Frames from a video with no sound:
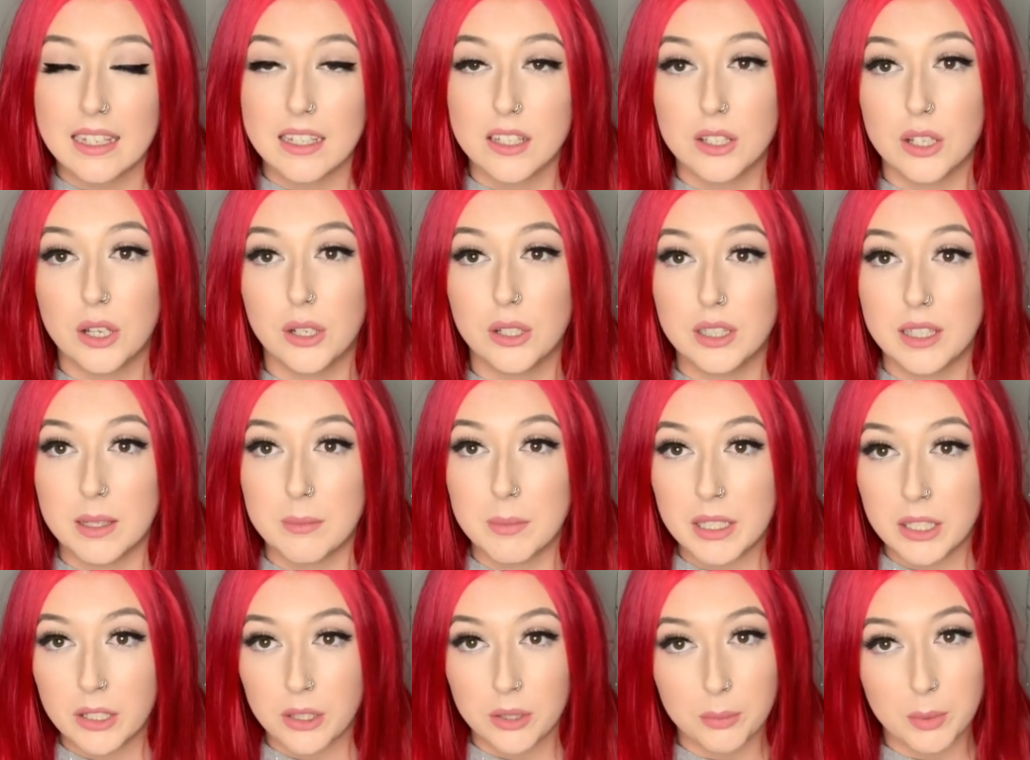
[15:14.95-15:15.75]
So let
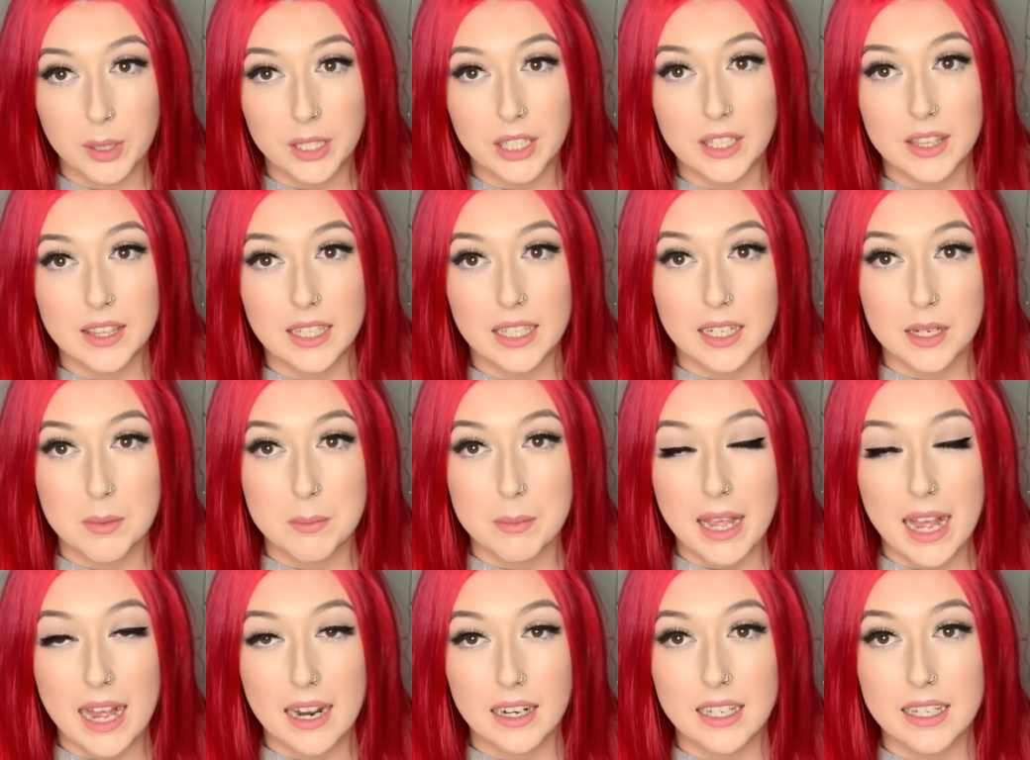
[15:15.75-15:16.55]
me know what you think
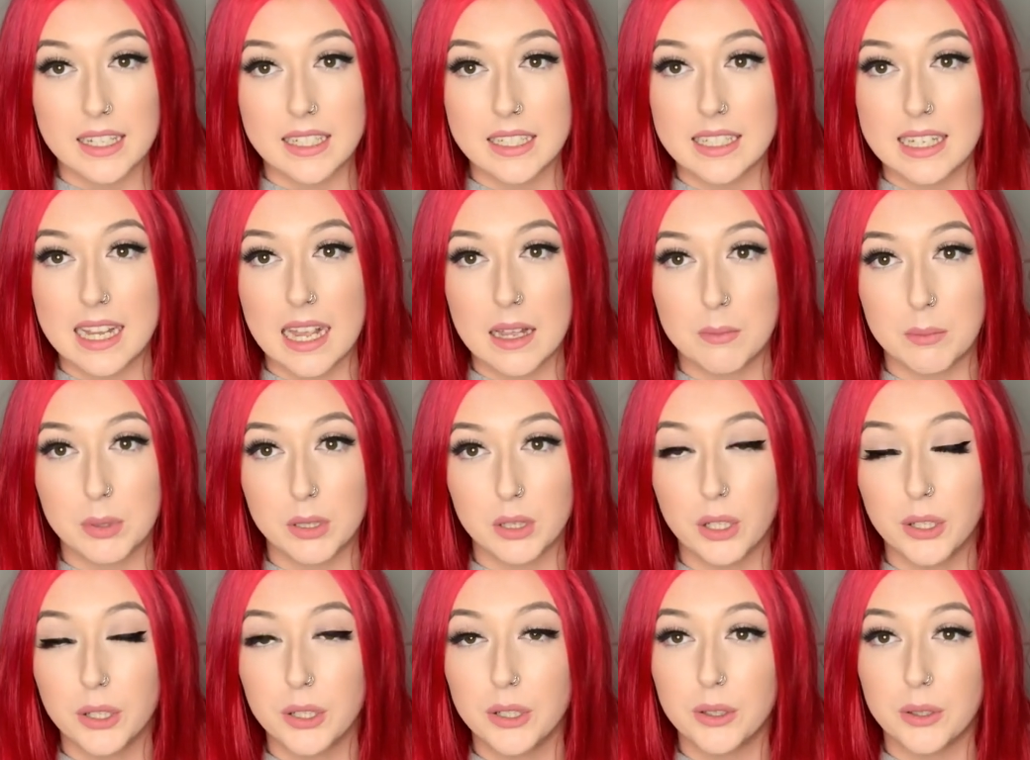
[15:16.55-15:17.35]
about it down
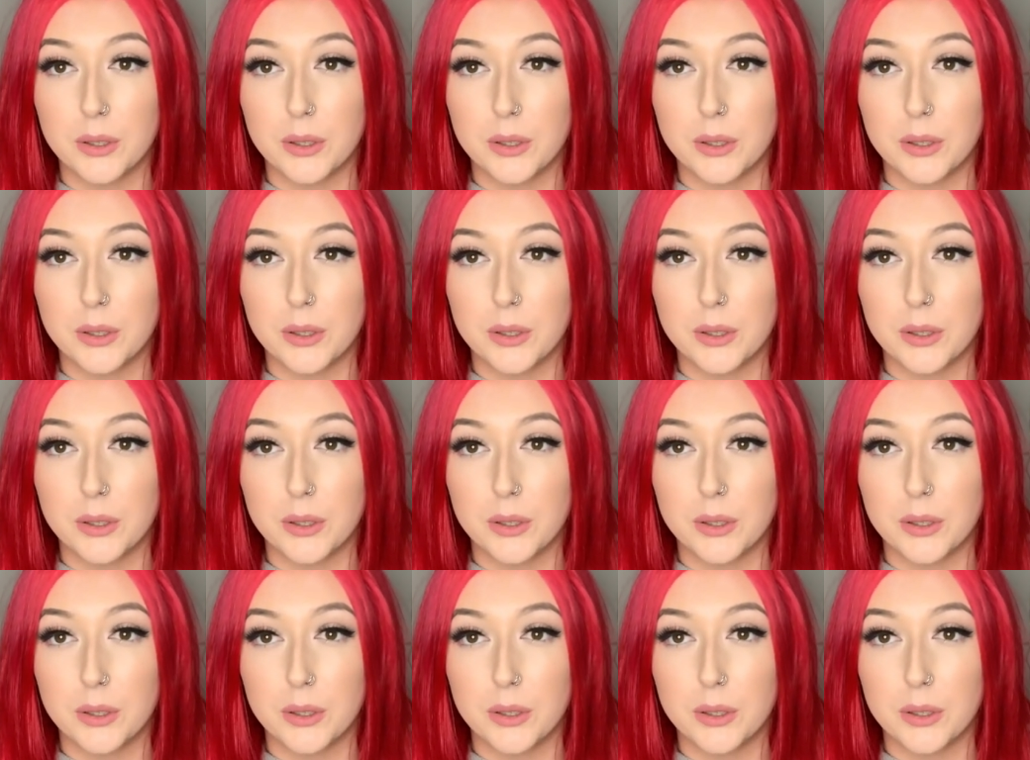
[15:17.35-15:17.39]
below,